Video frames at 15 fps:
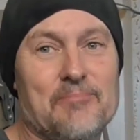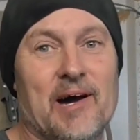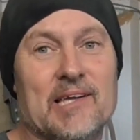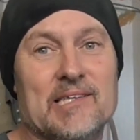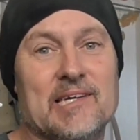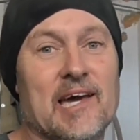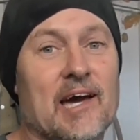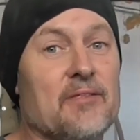it
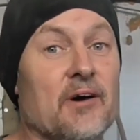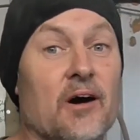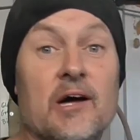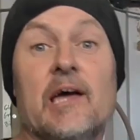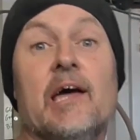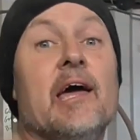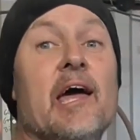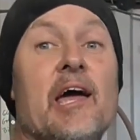back together.
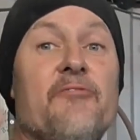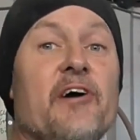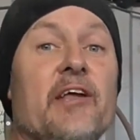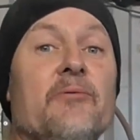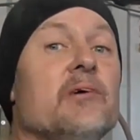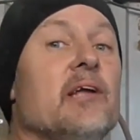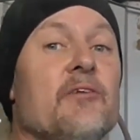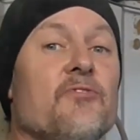If
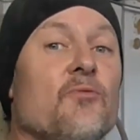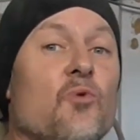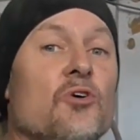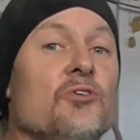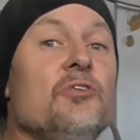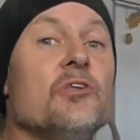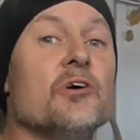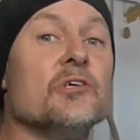anyone ever
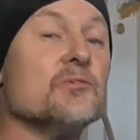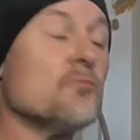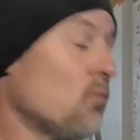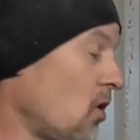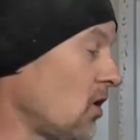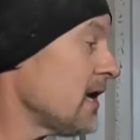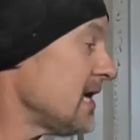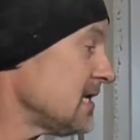wonders
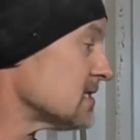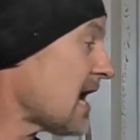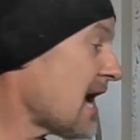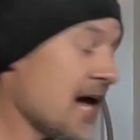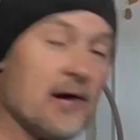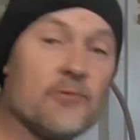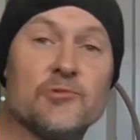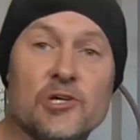
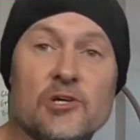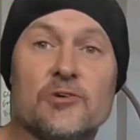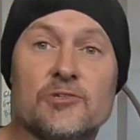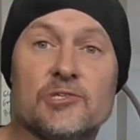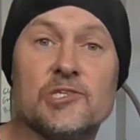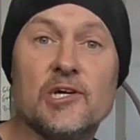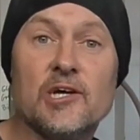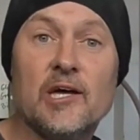how
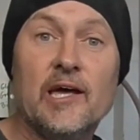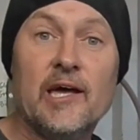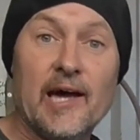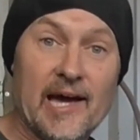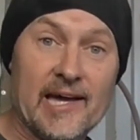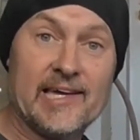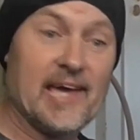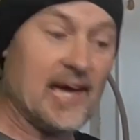does
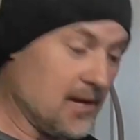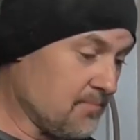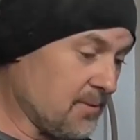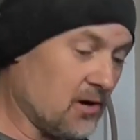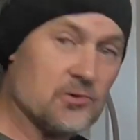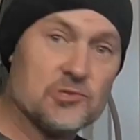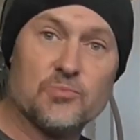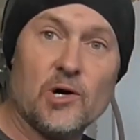a
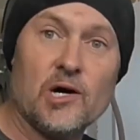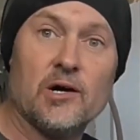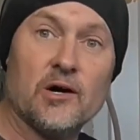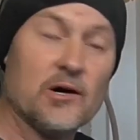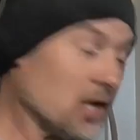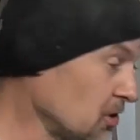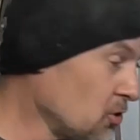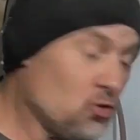gearbox
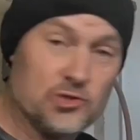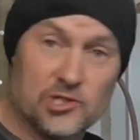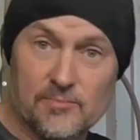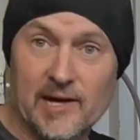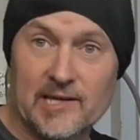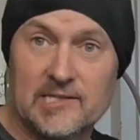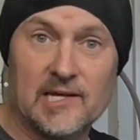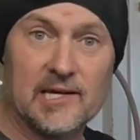work, an
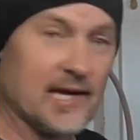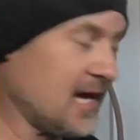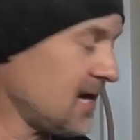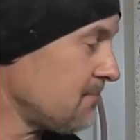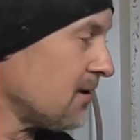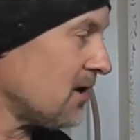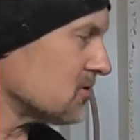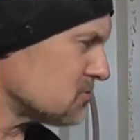automatic
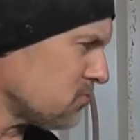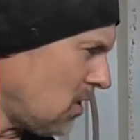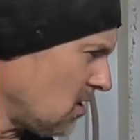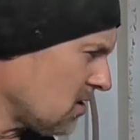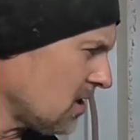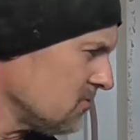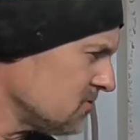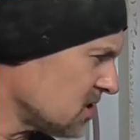gearbox,
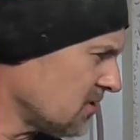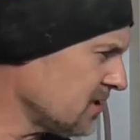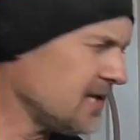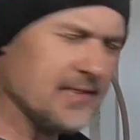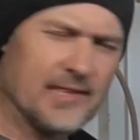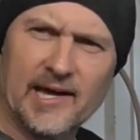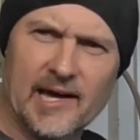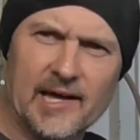what goes on
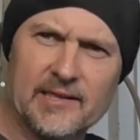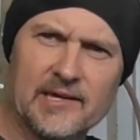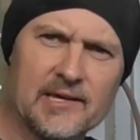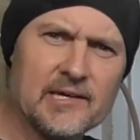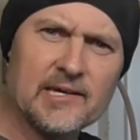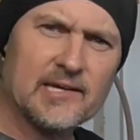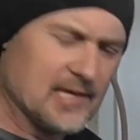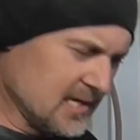in there
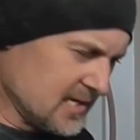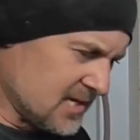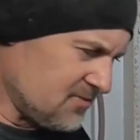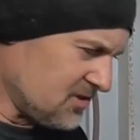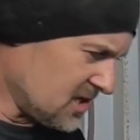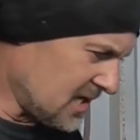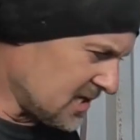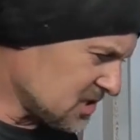that
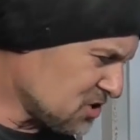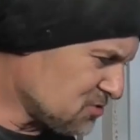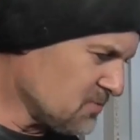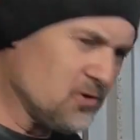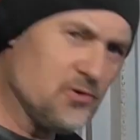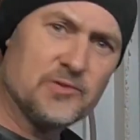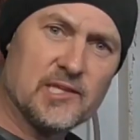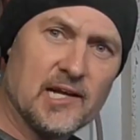gives you that
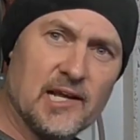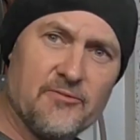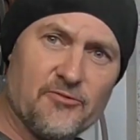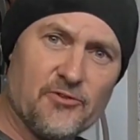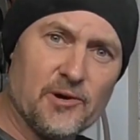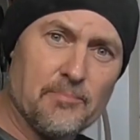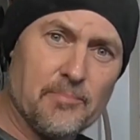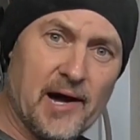smooth
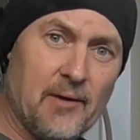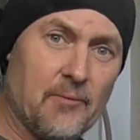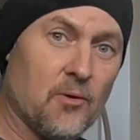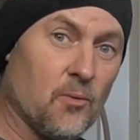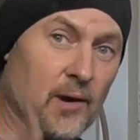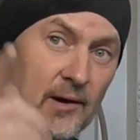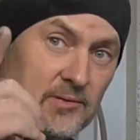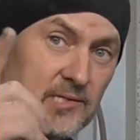delivery of power?
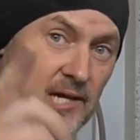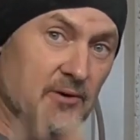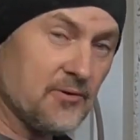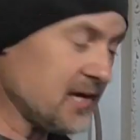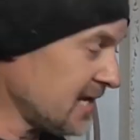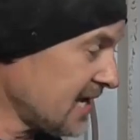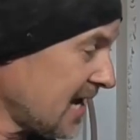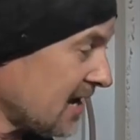Well, I'll
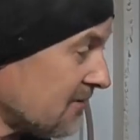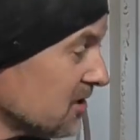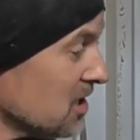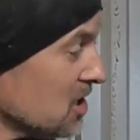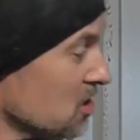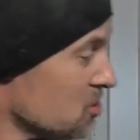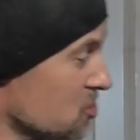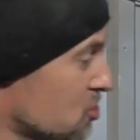tell you now.
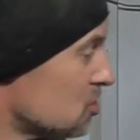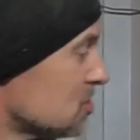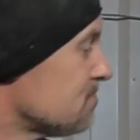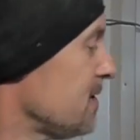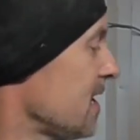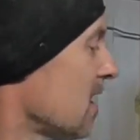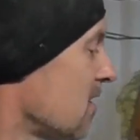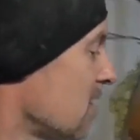
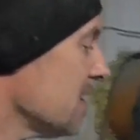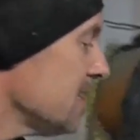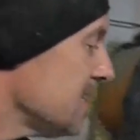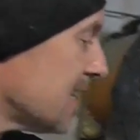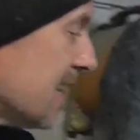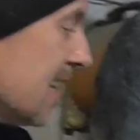Just behind